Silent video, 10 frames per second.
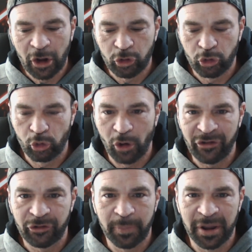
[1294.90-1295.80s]

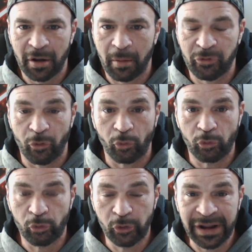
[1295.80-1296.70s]
Trust becomes
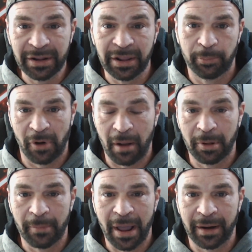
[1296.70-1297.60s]
really
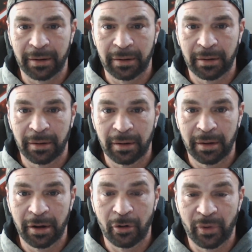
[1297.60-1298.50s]
problematic
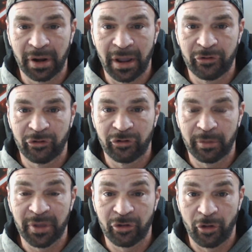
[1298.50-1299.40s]
in a
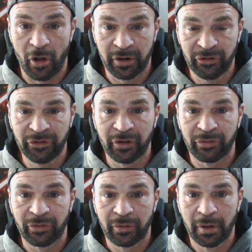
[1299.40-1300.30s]
relationship that's long
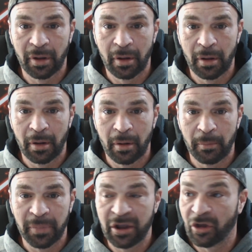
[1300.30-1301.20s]
distance
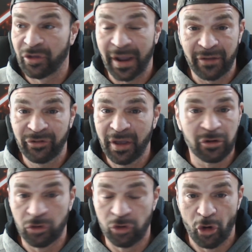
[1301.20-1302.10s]
because, like I said,
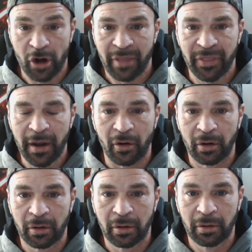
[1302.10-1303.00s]
you're not there.
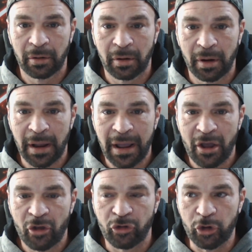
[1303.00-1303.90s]

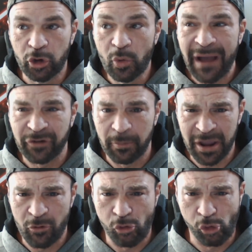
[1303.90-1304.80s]
So you have to
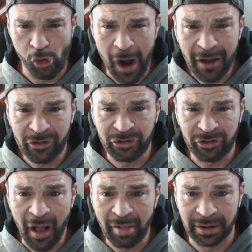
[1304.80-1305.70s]
be rock
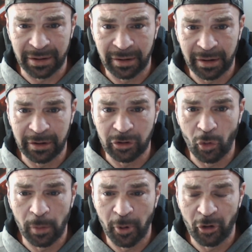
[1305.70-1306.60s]
solid in
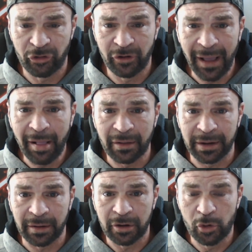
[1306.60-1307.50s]
your
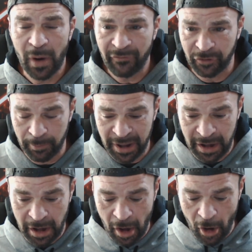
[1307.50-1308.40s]
personality. You have to
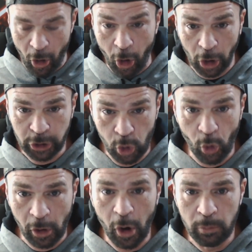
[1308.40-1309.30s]
be on
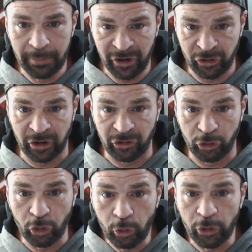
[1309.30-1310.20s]
your own mission
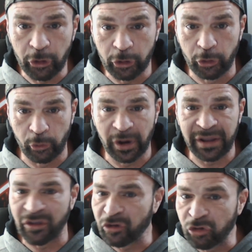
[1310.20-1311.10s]
to the
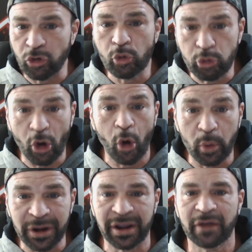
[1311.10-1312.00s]
degree that you
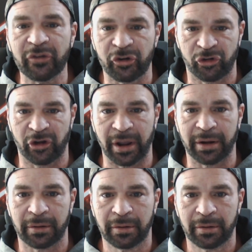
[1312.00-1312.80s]
don't give a shit